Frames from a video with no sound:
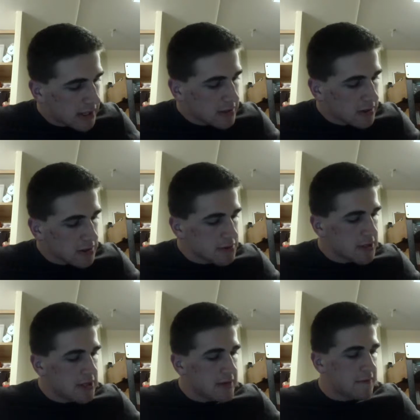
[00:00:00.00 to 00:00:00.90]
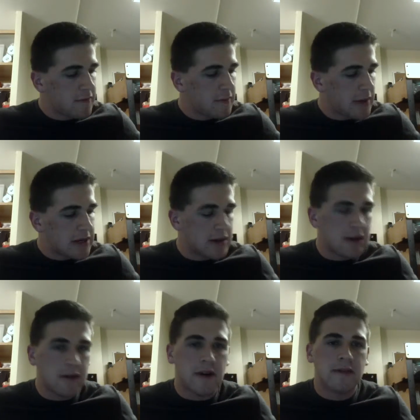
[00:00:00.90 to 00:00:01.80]
He's culturally different from
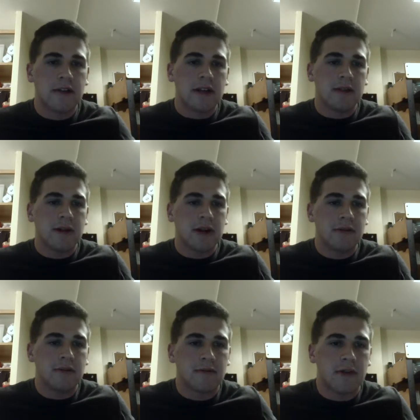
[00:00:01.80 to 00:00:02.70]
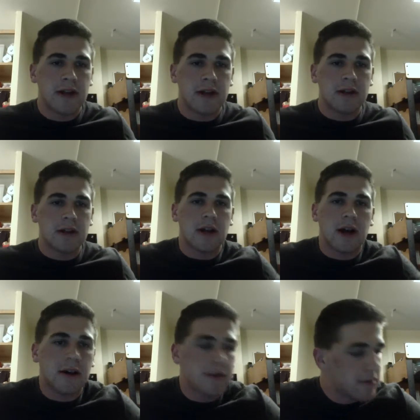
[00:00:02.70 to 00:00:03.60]
myself, obviously, because he was raised in
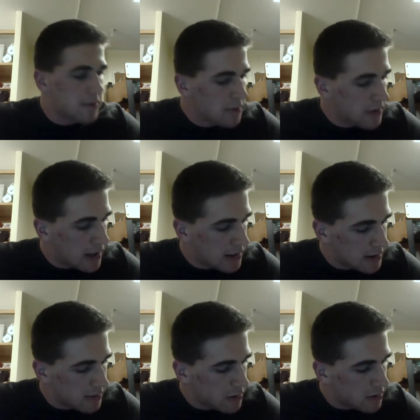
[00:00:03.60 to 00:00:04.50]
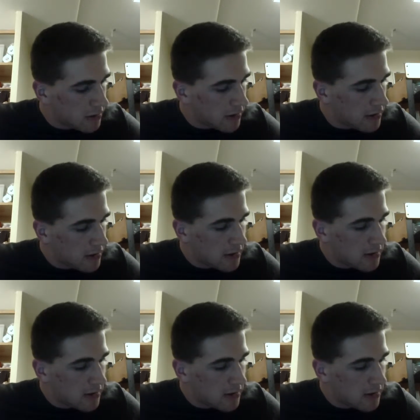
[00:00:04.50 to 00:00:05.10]
a household that is both